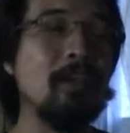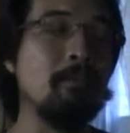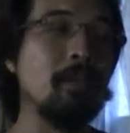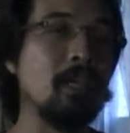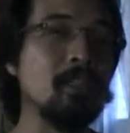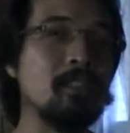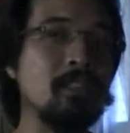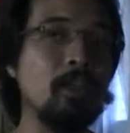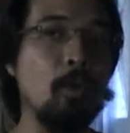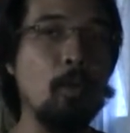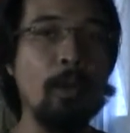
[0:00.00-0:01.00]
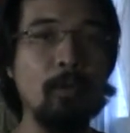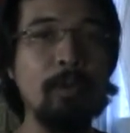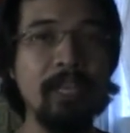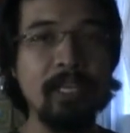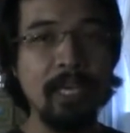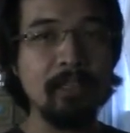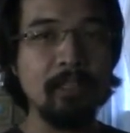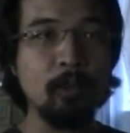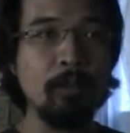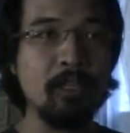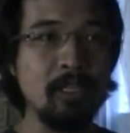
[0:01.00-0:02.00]
because, you know, when we get into
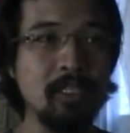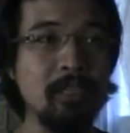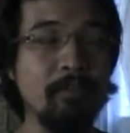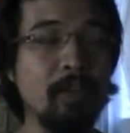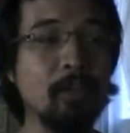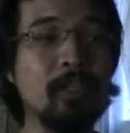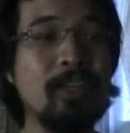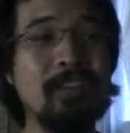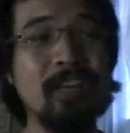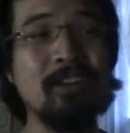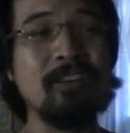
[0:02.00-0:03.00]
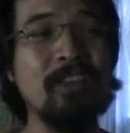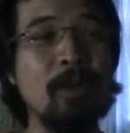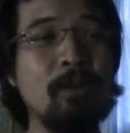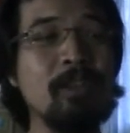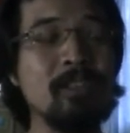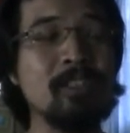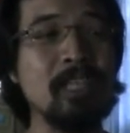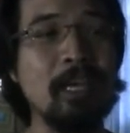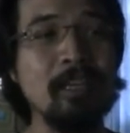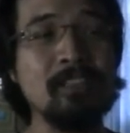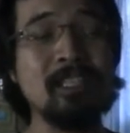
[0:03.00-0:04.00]
merciless difficulty, there is
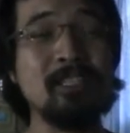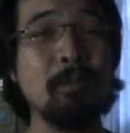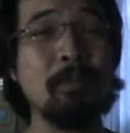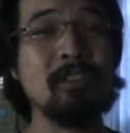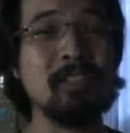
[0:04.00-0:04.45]
a 60%